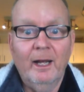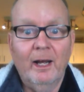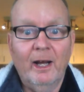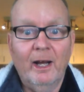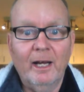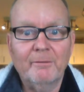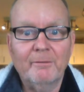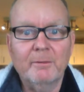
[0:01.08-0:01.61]

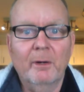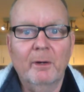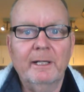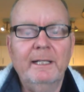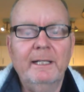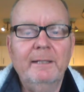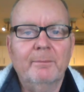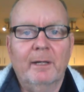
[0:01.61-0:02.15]
Hi
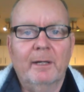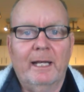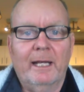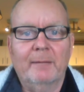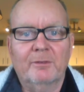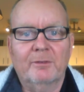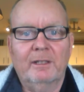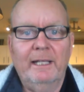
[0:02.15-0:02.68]
everybody, my
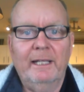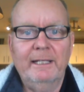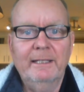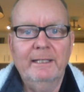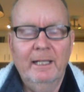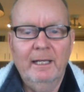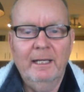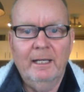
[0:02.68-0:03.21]
name's
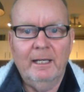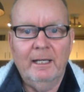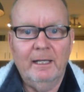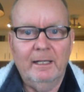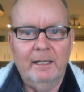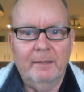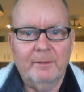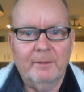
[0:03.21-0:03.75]
Glenn.
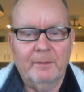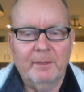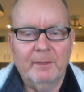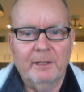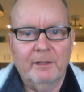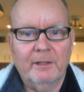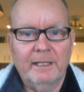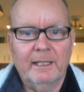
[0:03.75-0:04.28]
I'm going to be
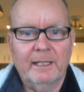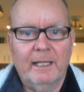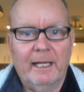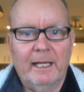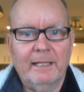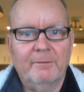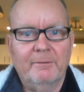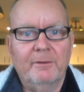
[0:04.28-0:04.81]
your
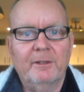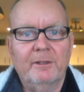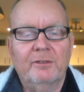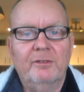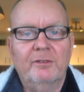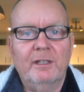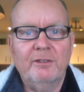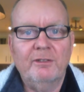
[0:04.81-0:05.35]
ELA for this
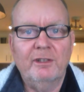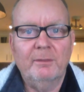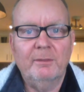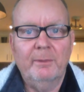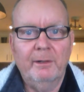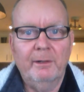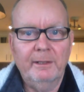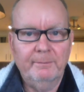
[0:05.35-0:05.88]
teaching
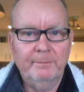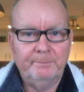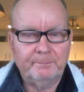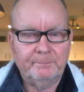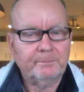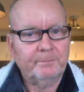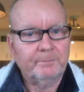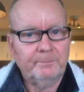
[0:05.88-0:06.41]
period,
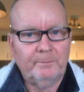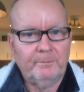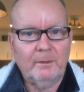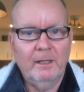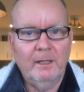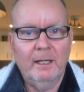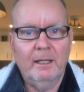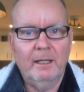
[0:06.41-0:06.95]

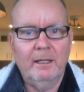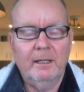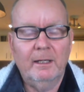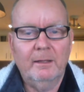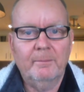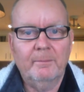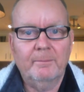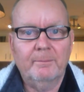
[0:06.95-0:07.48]

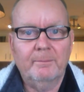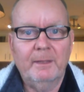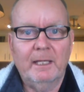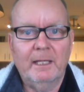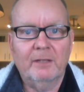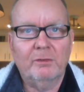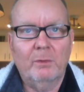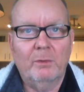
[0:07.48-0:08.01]

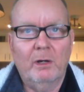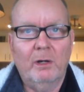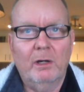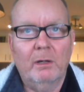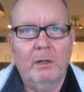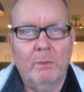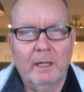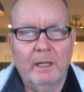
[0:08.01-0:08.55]

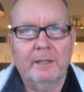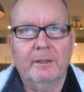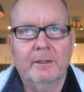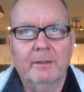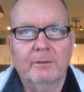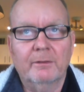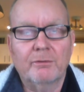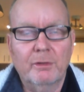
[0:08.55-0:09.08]
PSY
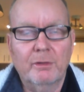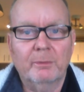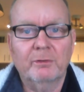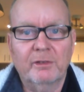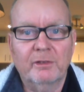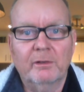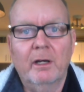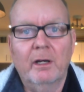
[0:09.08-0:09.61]

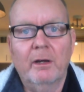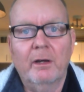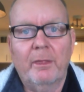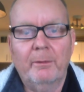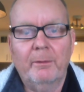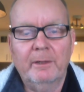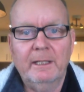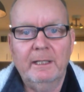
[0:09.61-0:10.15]

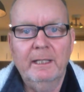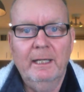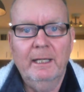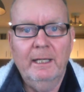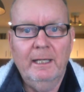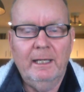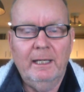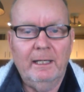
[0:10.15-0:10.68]
10003,
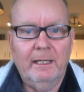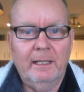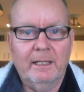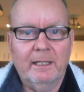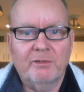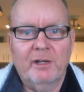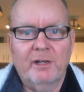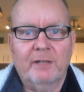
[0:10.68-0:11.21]

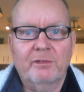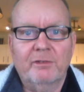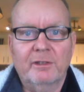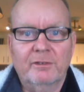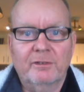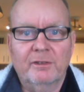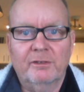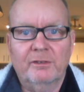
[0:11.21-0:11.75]
Introductory
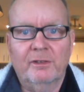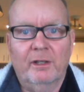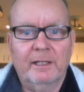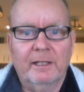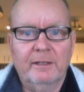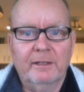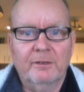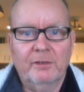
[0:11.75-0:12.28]
to
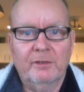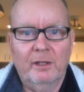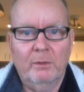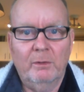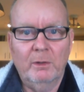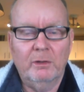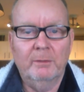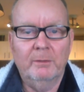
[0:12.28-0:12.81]
Psych. So
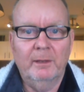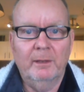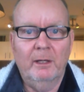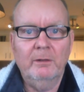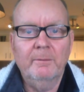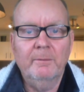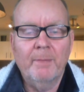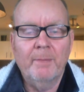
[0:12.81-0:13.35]
welcome
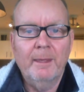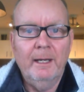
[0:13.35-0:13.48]
along.